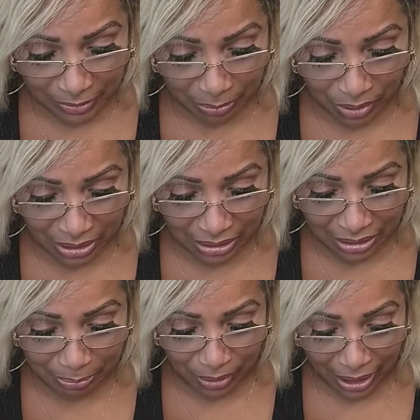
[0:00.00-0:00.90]
business
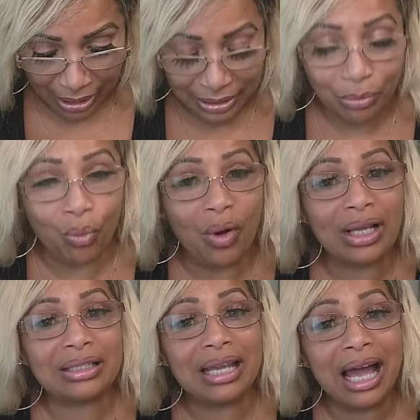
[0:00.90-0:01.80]
plan.
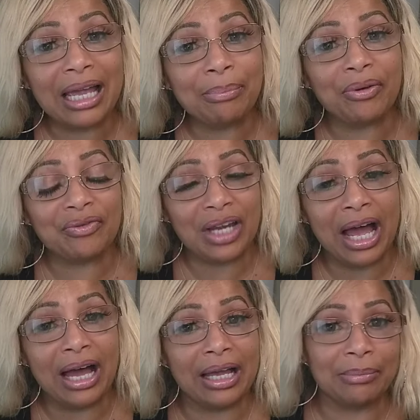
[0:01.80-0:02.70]
What type of
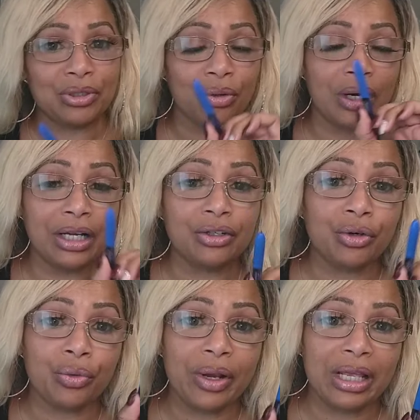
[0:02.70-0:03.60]
time? So, under
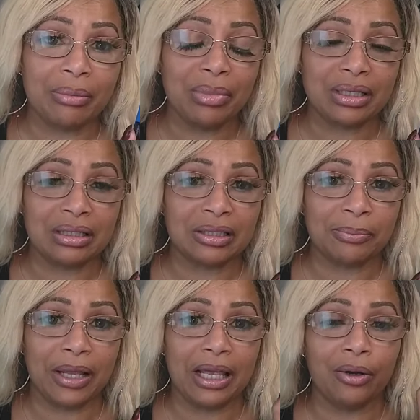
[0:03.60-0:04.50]
create a business
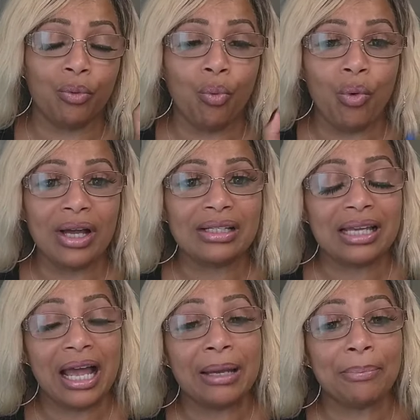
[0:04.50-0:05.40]
plan, what
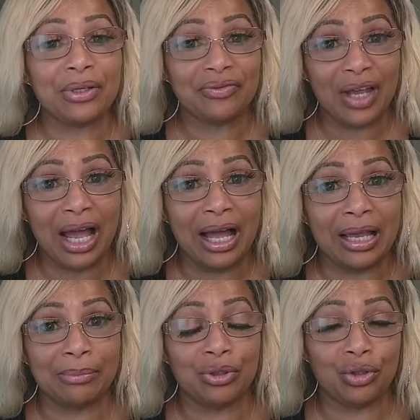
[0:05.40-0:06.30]
type of
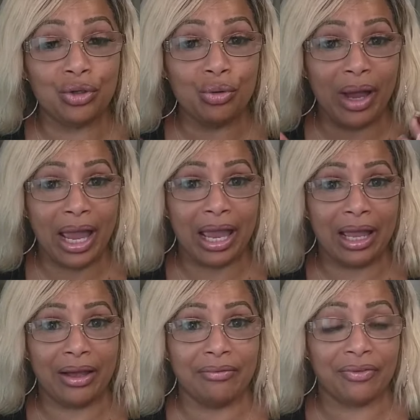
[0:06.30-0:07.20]
time do you
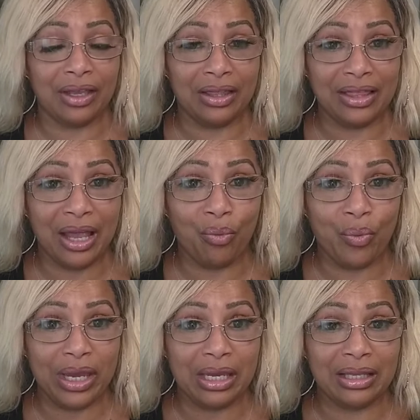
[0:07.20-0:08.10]
have in that
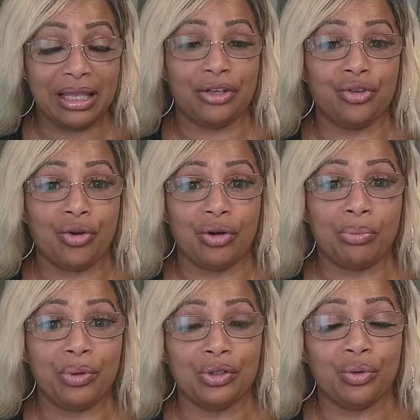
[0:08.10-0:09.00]
week that you're going to
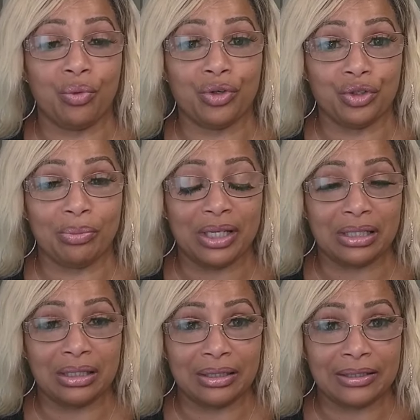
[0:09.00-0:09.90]
put towards your
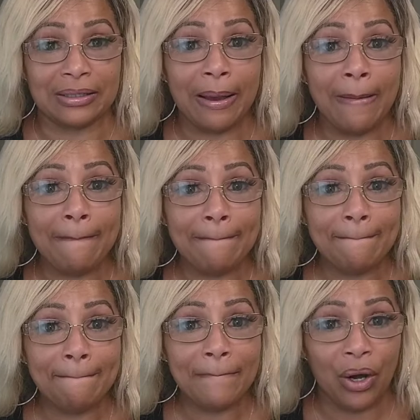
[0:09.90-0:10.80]
business?
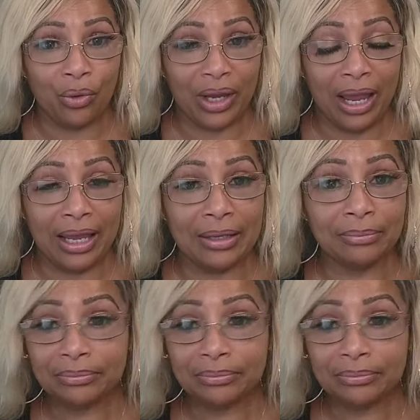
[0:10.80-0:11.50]
Okay?